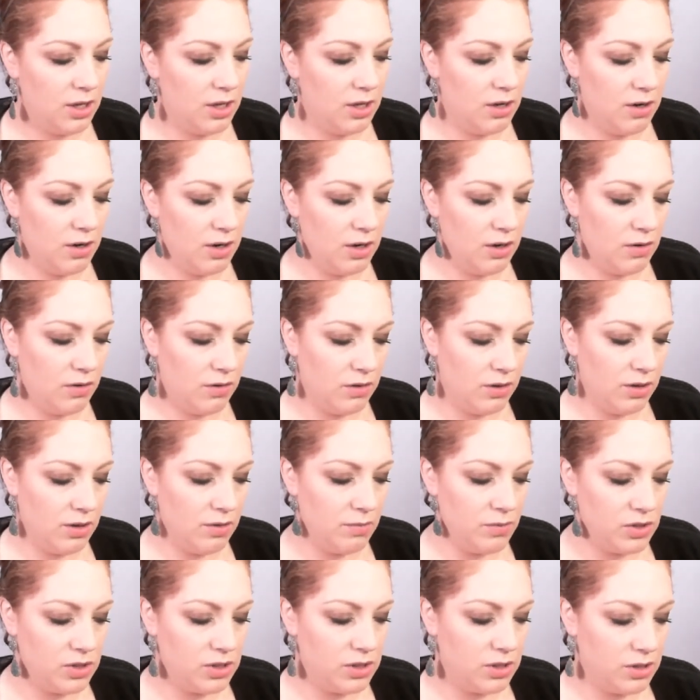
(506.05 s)
Alright, hold on. I'm
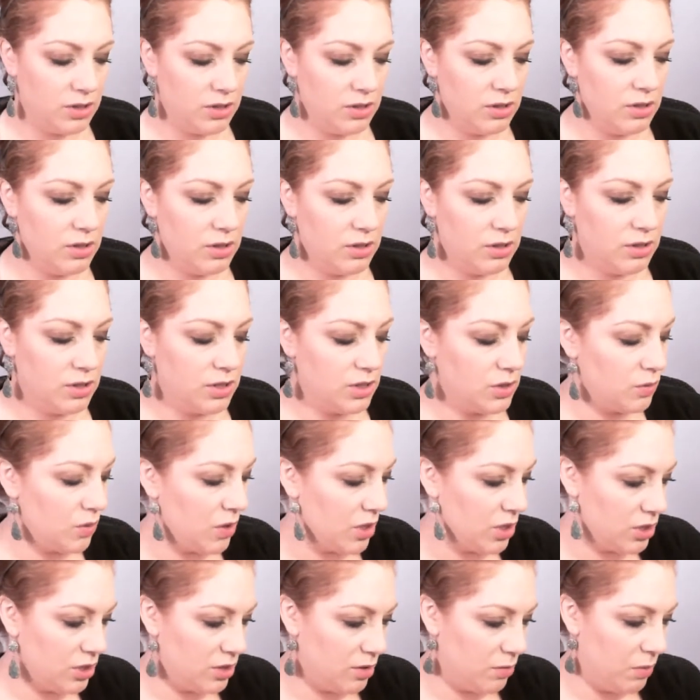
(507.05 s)
just going to
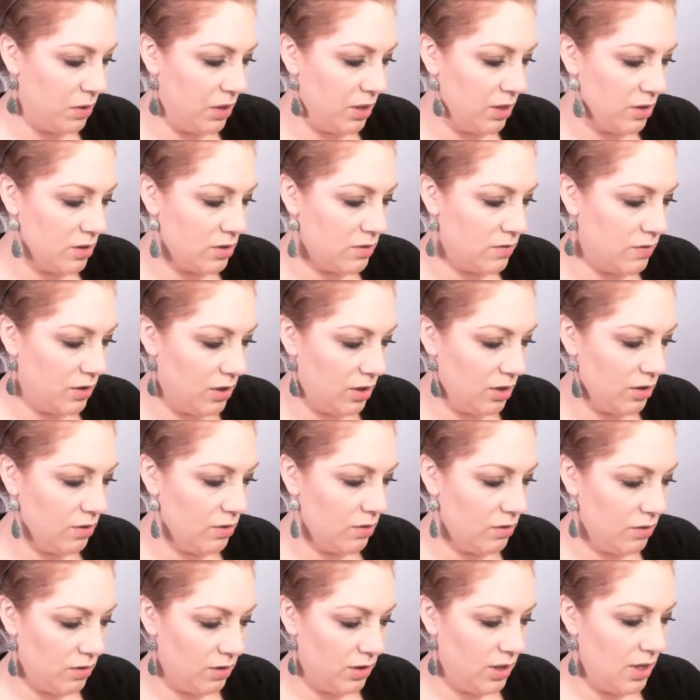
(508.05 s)
swatch the pinks for you.
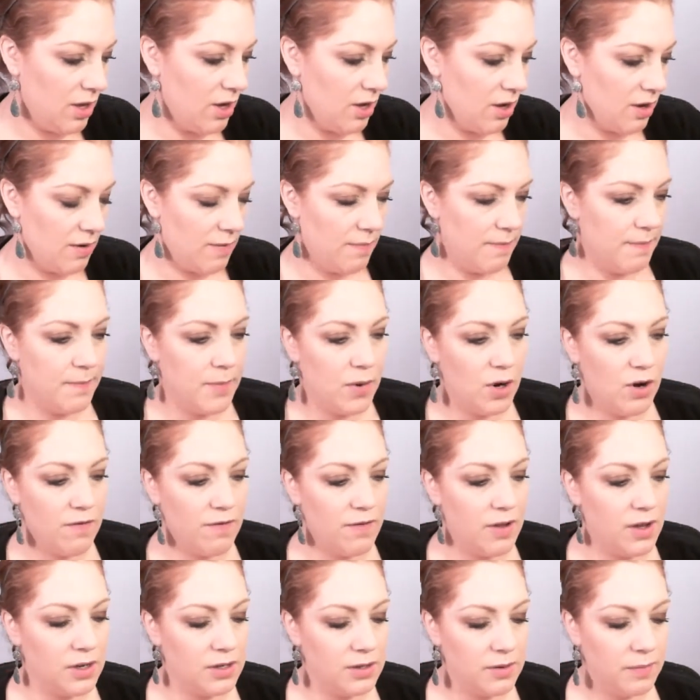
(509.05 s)
Yeah,
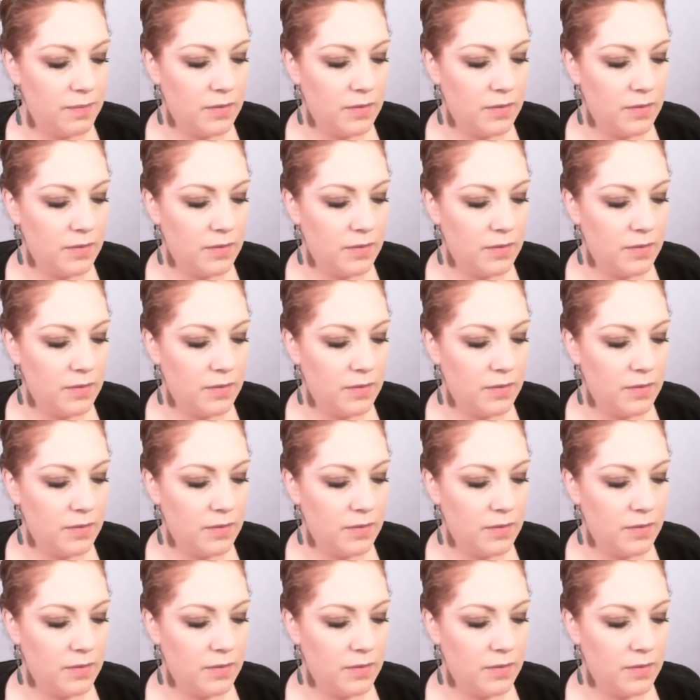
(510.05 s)
perfect.